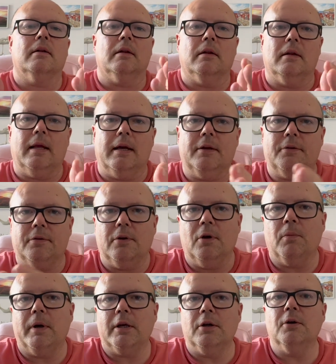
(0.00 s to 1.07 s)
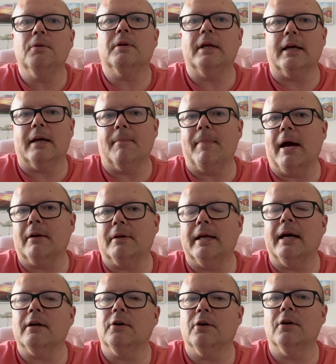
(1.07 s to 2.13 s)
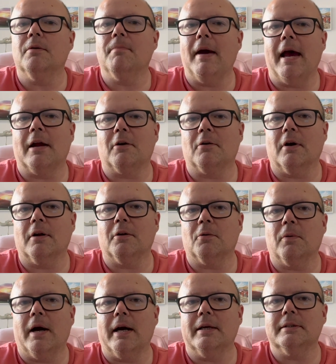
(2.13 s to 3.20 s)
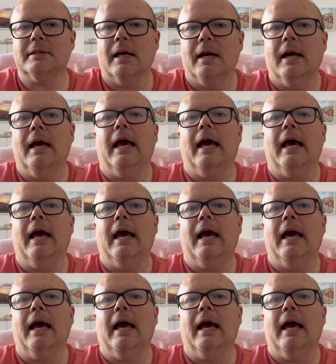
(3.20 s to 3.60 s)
Let us know what you think about that, good, bad, or otherwise.